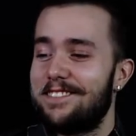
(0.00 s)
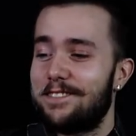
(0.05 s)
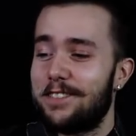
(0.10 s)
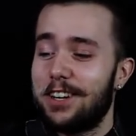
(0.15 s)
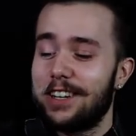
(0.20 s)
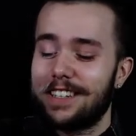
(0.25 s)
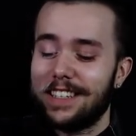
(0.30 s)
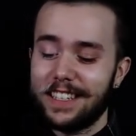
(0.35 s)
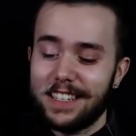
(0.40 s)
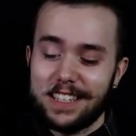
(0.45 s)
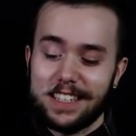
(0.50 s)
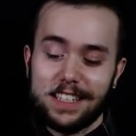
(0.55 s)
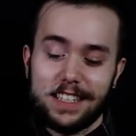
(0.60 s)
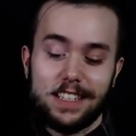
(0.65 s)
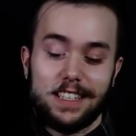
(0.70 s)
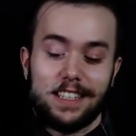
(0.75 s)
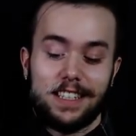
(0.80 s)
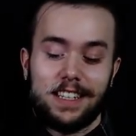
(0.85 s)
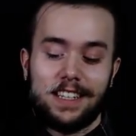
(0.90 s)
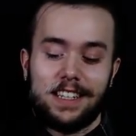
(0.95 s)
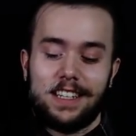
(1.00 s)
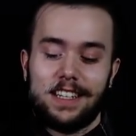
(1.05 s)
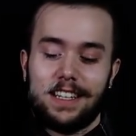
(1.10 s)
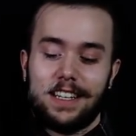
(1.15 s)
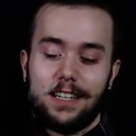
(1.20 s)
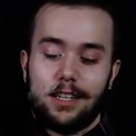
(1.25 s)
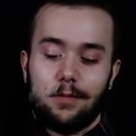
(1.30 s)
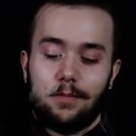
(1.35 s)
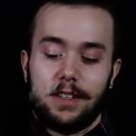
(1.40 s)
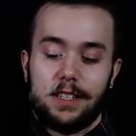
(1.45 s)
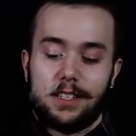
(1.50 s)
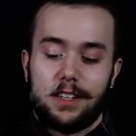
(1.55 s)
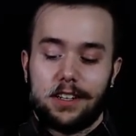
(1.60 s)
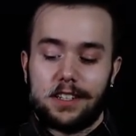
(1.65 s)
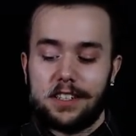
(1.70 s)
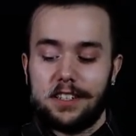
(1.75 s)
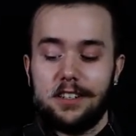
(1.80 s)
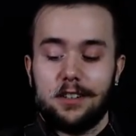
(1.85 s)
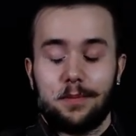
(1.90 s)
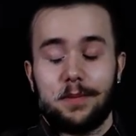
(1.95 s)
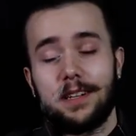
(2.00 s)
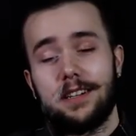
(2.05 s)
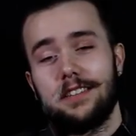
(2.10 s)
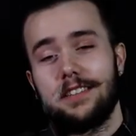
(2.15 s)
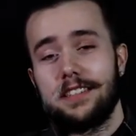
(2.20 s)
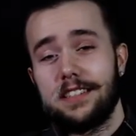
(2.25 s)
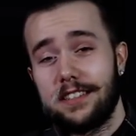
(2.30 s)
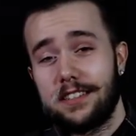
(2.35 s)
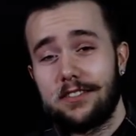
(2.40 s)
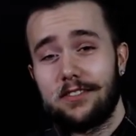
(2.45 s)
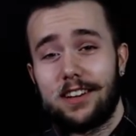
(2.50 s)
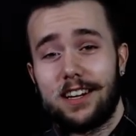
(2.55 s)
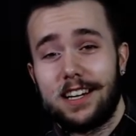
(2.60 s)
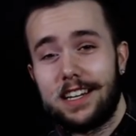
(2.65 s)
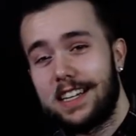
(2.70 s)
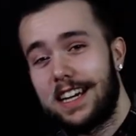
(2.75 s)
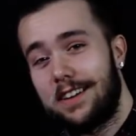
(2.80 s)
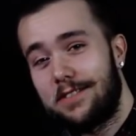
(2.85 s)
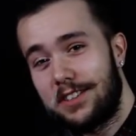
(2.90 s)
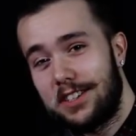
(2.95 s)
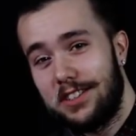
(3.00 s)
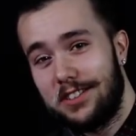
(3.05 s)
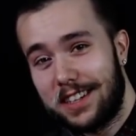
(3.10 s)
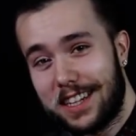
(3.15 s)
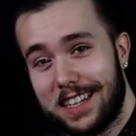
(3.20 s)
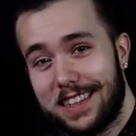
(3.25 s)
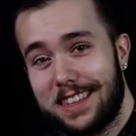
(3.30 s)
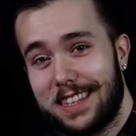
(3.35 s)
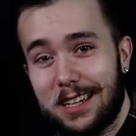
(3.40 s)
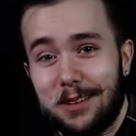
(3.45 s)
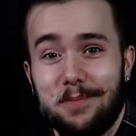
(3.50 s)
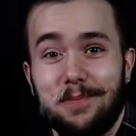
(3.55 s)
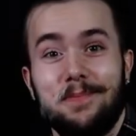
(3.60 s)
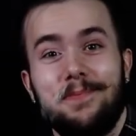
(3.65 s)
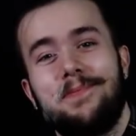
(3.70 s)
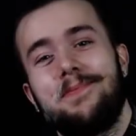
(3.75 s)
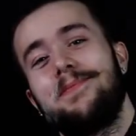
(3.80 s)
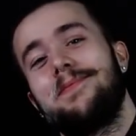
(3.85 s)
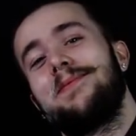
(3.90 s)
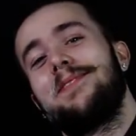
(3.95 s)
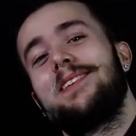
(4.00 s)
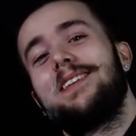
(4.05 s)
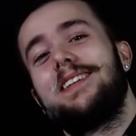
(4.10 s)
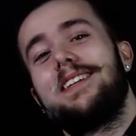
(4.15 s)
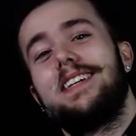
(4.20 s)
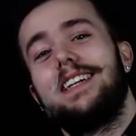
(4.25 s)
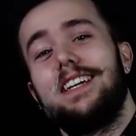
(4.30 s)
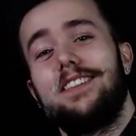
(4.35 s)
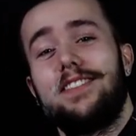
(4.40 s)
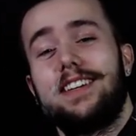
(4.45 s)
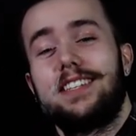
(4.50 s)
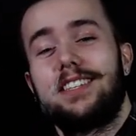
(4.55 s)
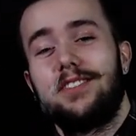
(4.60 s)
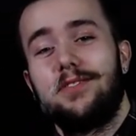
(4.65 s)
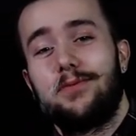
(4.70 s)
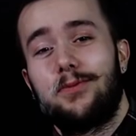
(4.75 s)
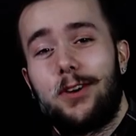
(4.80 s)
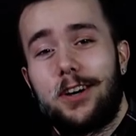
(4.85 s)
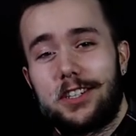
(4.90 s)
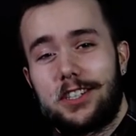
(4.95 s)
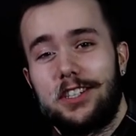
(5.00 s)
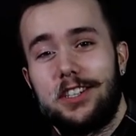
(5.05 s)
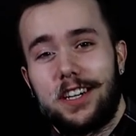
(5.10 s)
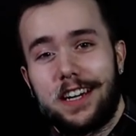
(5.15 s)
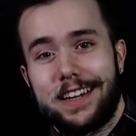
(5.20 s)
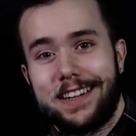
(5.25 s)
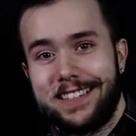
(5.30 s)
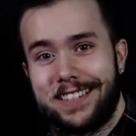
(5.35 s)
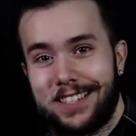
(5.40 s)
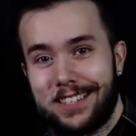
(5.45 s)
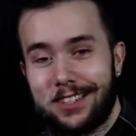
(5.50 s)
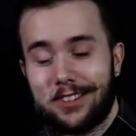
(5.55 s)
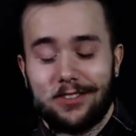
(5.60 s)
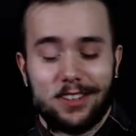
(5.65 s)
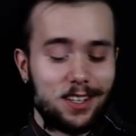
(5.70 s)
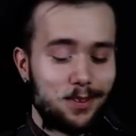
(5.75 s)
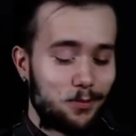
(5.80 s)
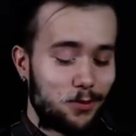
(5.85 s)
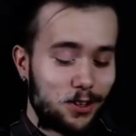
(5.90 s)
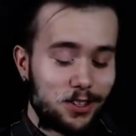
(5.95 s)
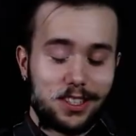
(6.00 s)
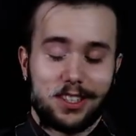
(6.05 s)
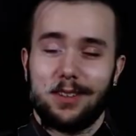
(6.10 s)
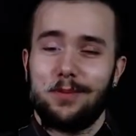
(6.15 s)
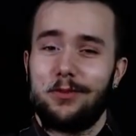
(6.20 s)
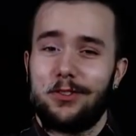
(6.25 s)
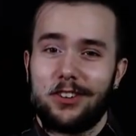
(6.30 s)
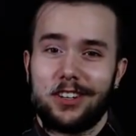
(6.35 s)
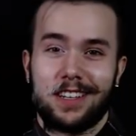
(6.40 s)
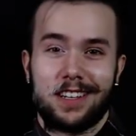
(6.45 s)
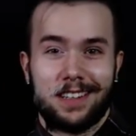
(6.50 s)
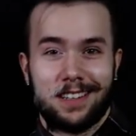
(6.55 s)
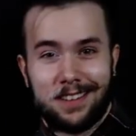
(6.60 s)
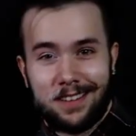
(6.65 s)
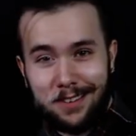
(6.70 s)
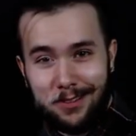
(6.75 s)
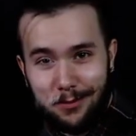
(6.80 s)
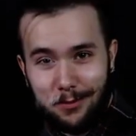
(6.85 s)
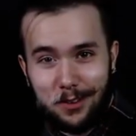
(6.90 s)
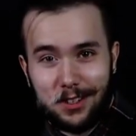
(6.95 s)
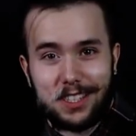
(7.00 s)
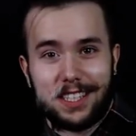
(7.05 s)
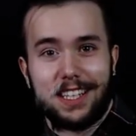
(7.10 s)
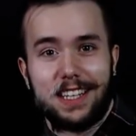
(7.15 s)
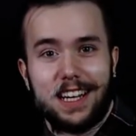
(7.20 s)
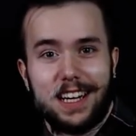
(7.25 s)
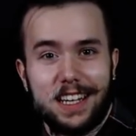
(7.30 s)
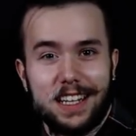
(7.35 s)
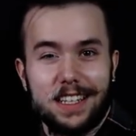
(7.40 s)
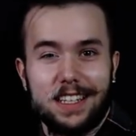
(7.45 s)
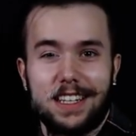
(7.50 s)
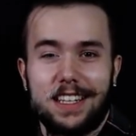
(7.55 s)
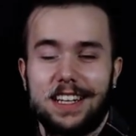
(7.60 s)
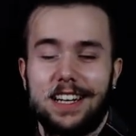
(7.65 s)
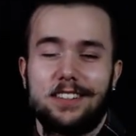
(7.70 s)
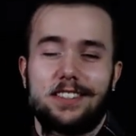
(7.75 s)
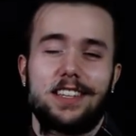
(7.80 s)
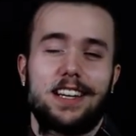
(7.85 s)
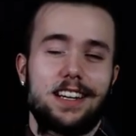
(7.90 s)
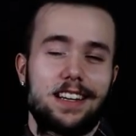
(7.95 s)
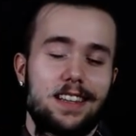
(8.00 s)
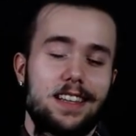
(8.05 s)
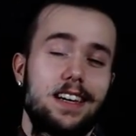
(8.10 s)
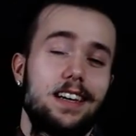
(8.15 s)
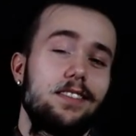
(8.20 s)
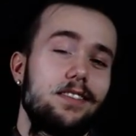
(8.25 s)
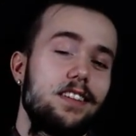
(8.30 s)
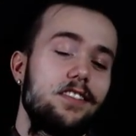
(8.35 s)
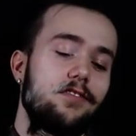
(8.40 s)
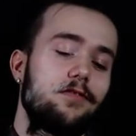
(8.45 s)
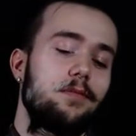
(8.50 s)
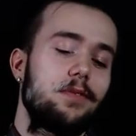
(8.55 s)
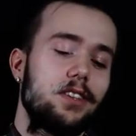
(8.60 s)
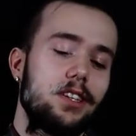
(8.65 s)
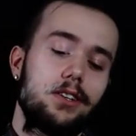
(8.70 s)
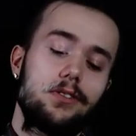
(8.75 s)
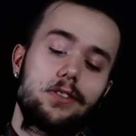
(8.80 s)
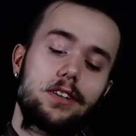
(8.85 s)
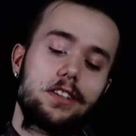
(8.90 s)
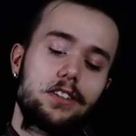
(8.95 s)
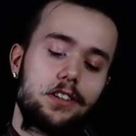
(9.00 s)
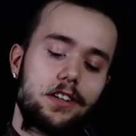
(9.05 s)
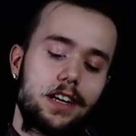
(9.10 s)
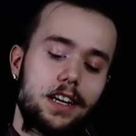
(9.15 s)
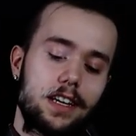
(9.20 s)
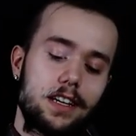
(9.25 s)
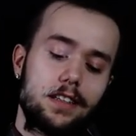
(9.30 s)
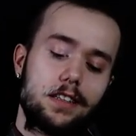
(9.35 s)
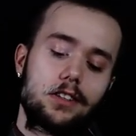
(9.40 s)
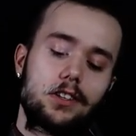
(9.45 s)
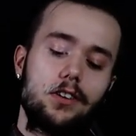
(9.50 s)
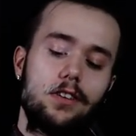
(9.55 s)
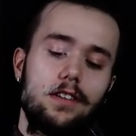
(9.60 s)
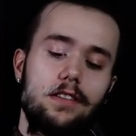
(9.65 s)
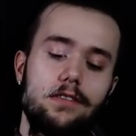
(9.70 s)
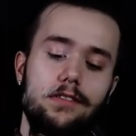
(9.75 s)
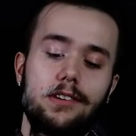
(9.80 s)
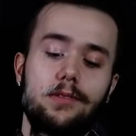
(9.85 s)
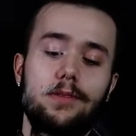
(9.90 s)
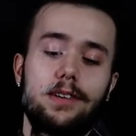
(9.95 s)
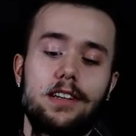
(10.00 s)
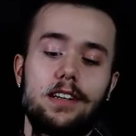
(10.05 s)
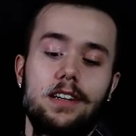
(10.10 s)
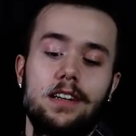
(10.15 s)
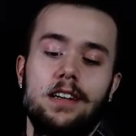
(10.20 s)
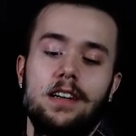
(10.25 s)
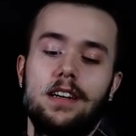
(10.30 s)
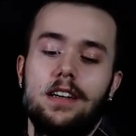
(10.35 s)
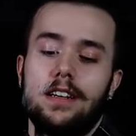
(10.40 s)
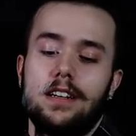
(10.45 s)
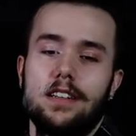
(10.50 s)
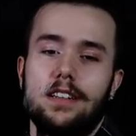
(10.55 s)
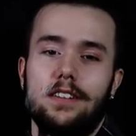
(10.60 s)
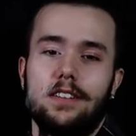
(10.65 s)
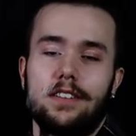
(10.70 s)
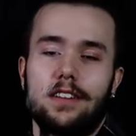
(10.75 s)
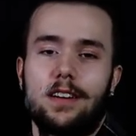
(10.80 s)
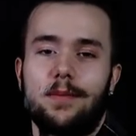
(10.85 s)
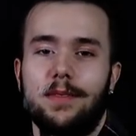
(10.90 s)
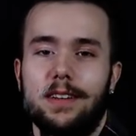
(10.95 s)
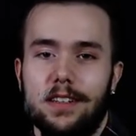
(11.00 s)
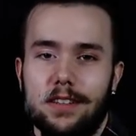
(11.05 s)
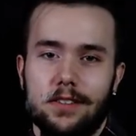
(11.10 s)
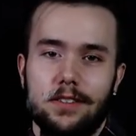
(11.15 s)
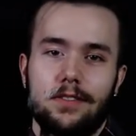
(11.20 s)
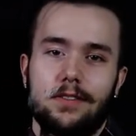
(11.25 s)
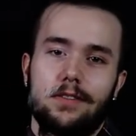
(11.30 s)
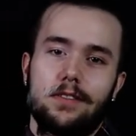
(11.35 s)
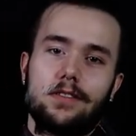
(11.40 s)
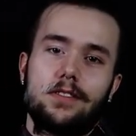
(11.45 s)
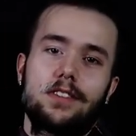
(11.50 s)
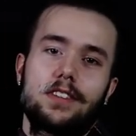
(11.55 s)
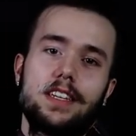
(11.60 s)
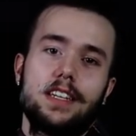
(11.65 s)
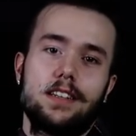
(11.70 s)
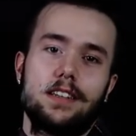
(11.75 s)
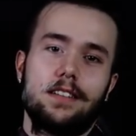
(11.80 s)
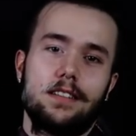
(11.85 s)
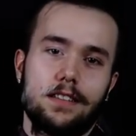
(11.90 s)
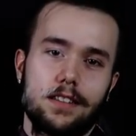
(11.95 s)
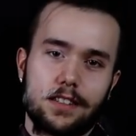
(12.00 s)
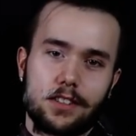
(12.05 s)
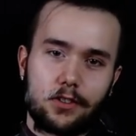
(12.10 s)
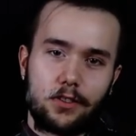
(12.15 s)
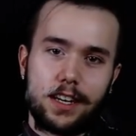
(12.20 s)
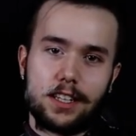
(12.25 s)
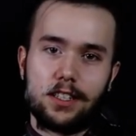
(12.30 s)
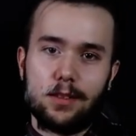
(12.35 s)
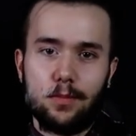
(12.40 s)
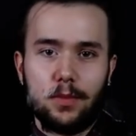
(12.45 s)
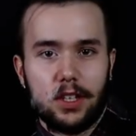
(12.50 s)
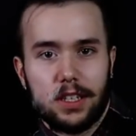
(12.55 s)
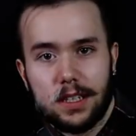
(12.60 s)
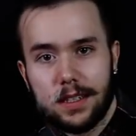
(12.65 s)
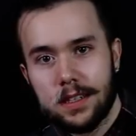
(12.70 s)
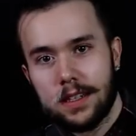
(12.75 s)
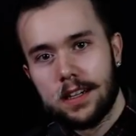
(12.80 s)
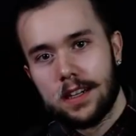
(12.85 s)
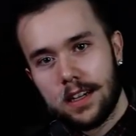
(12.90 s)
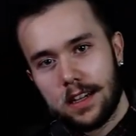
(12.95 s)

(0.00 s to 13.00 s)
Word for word: fucking be touching your piercings a lot after you get them, unless you've washed your hands. Clean them once in the morning, once at night, and outside of that, leave them alone because your hands go everywhere. You know, I mean, skip, scratch your butt.